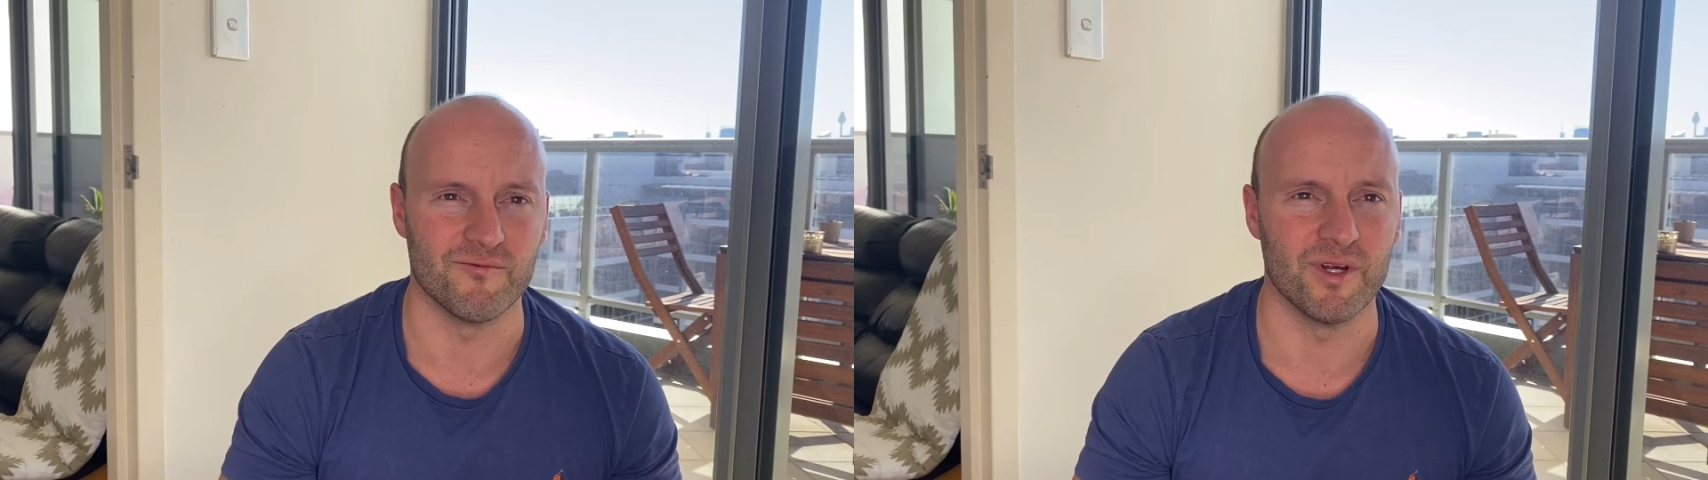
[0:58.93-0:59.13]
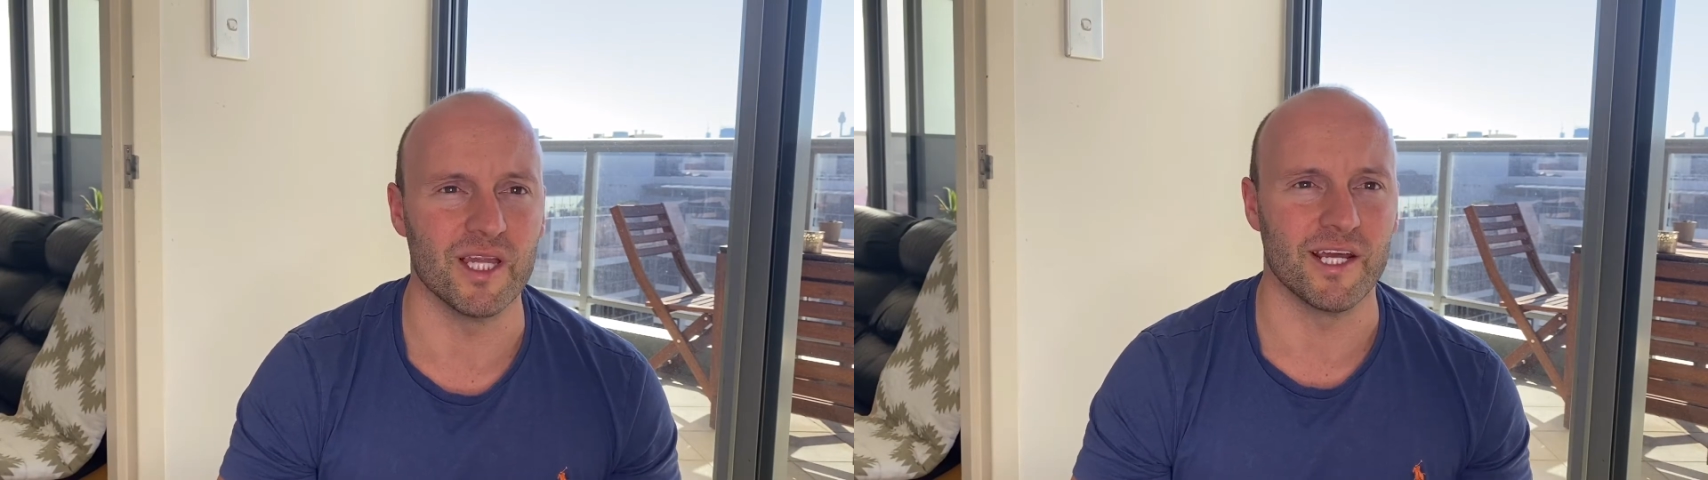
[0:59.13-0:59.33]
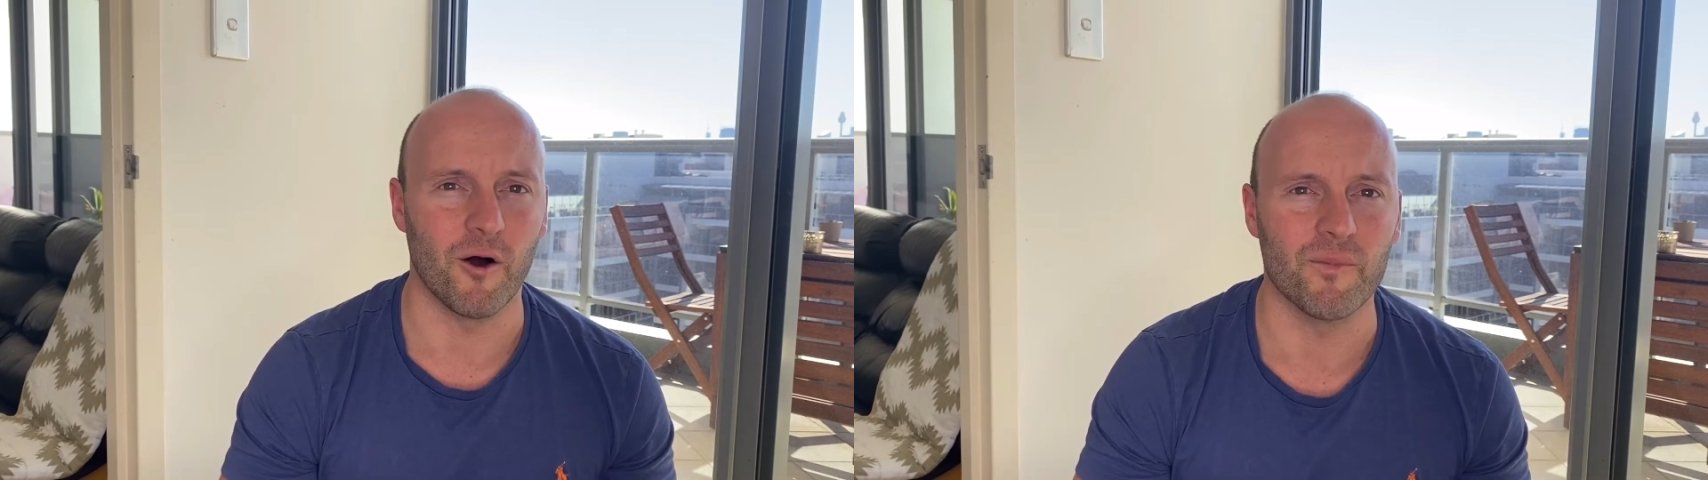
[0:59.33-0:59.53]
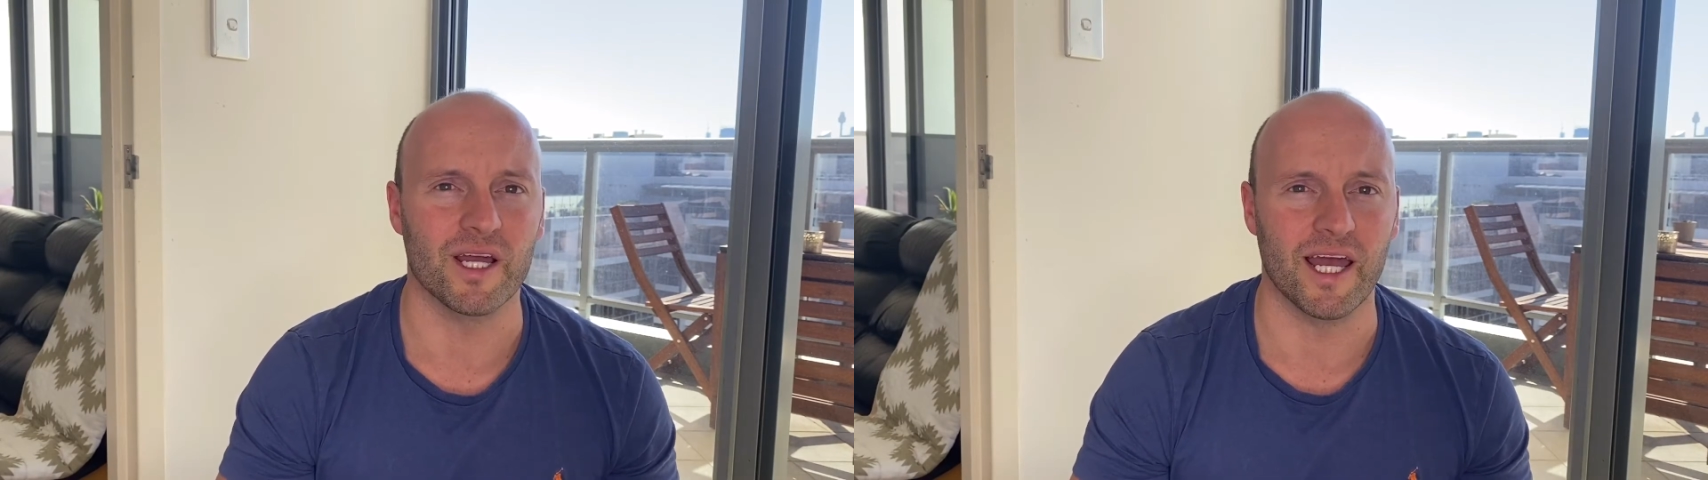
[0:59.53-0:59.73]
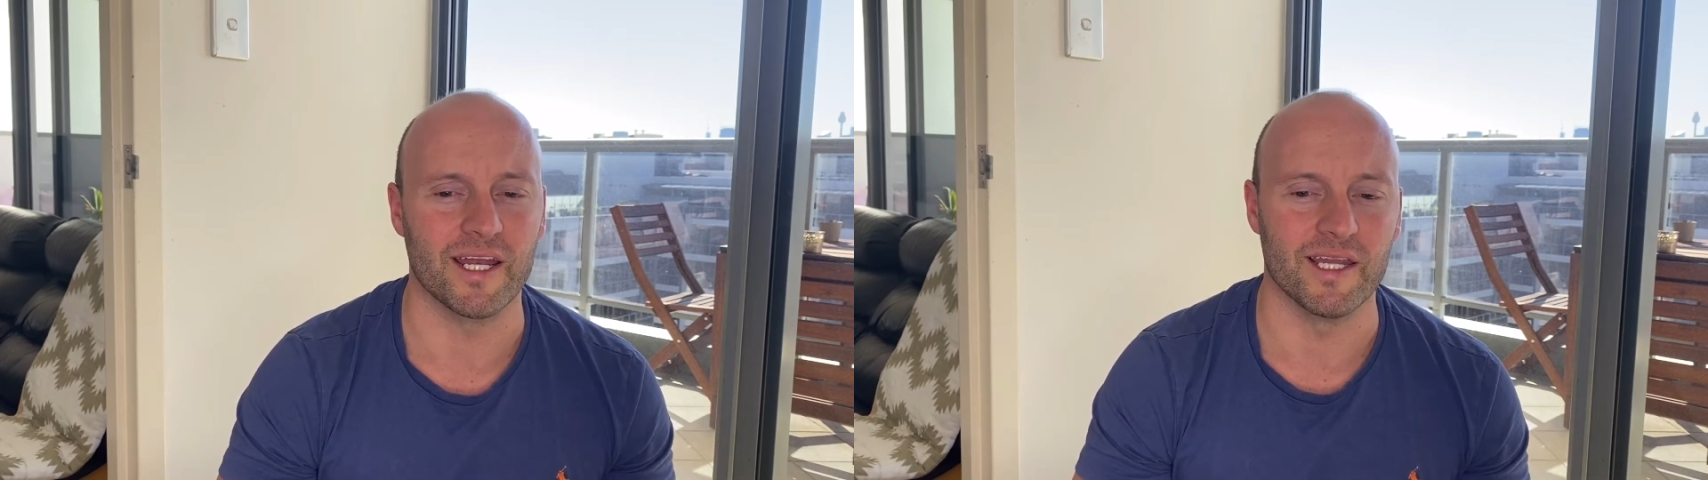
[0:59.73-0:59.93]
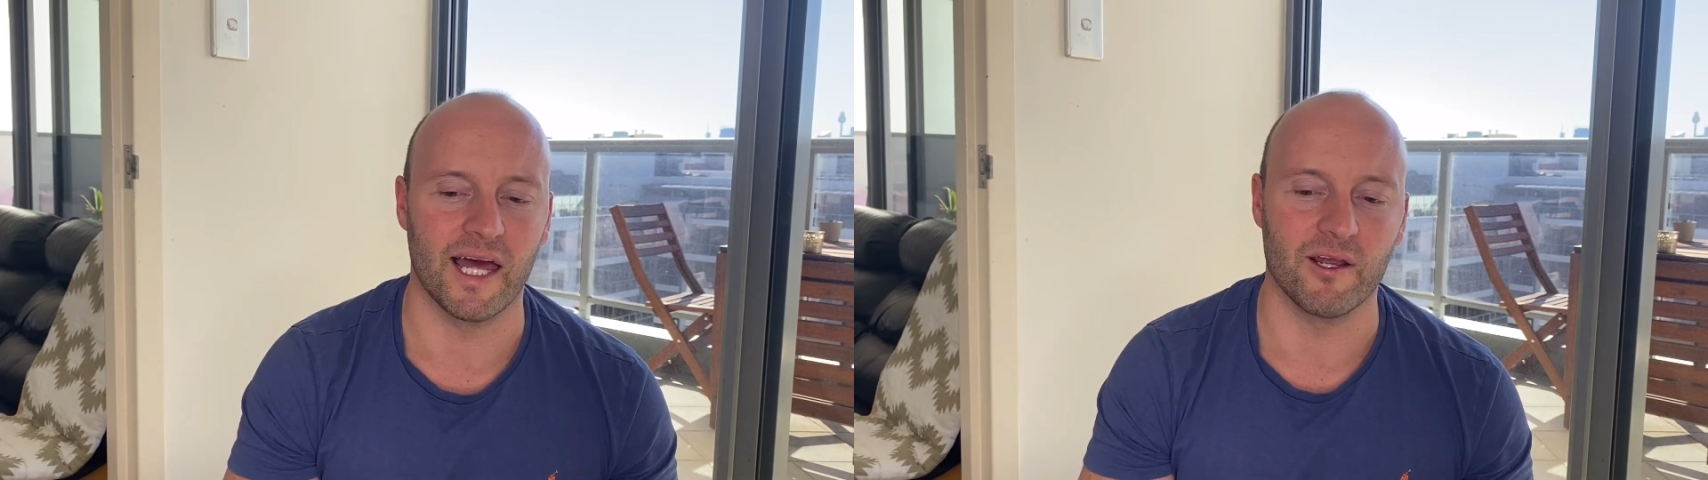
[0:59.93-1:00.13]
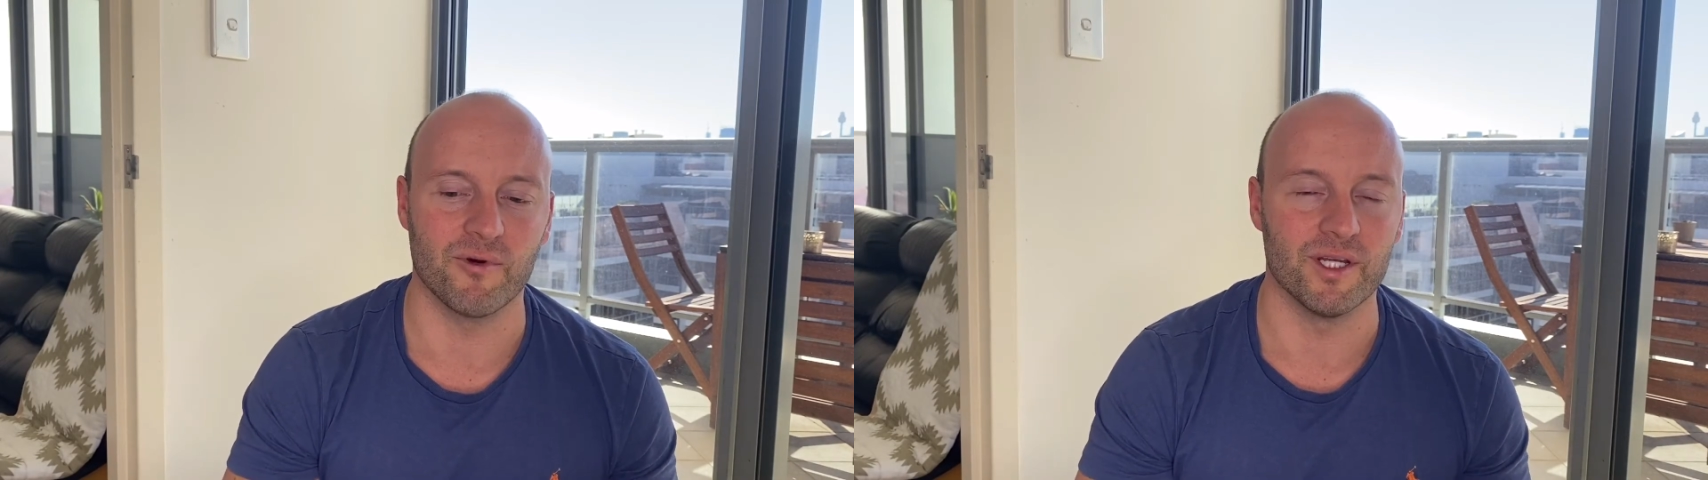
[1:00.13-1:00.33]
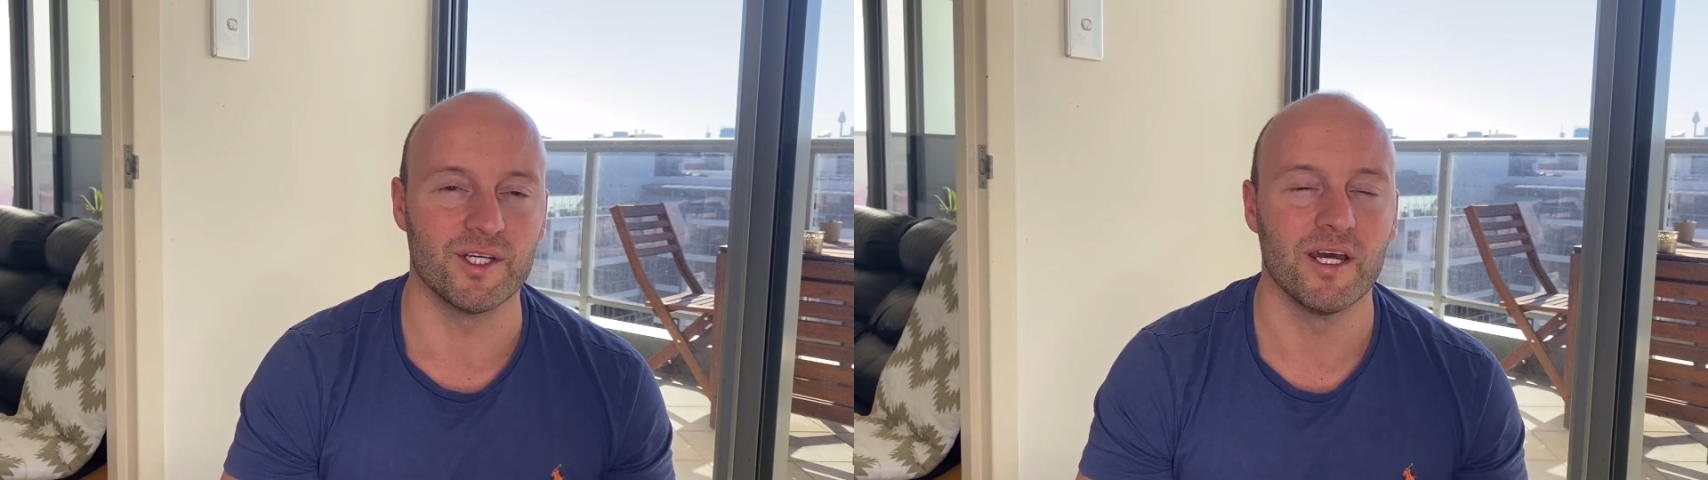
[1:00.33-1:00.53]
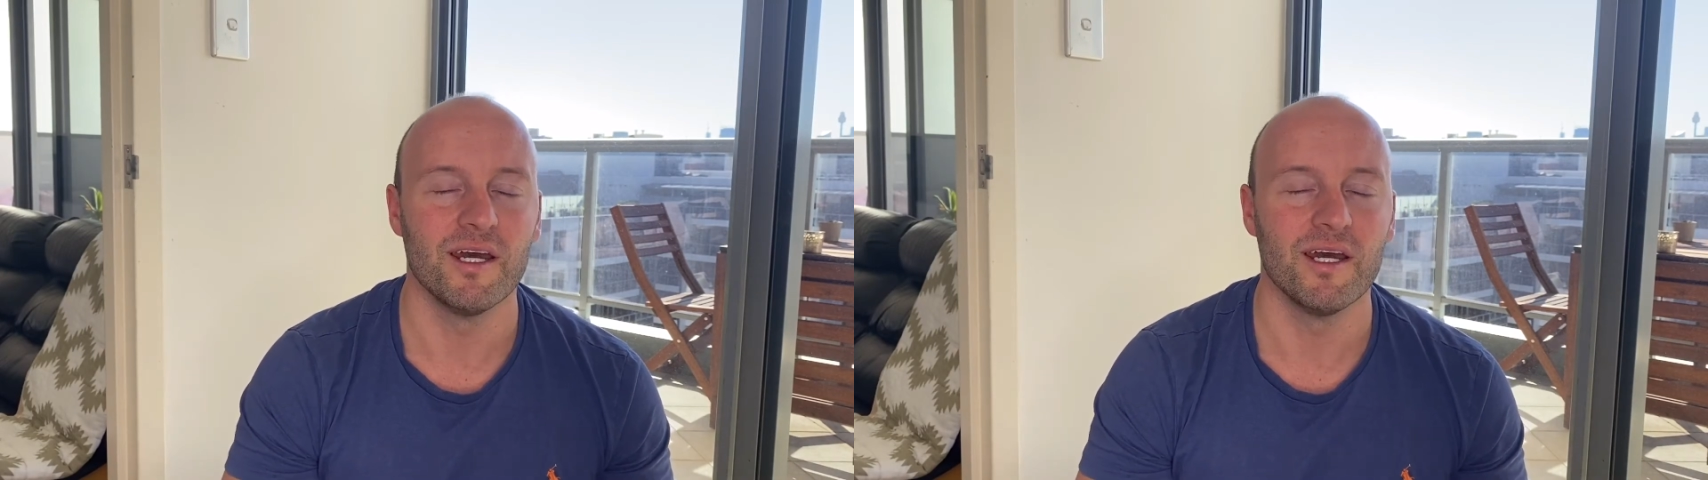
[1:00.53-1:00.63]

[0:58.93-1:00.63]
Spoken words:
really complicated language.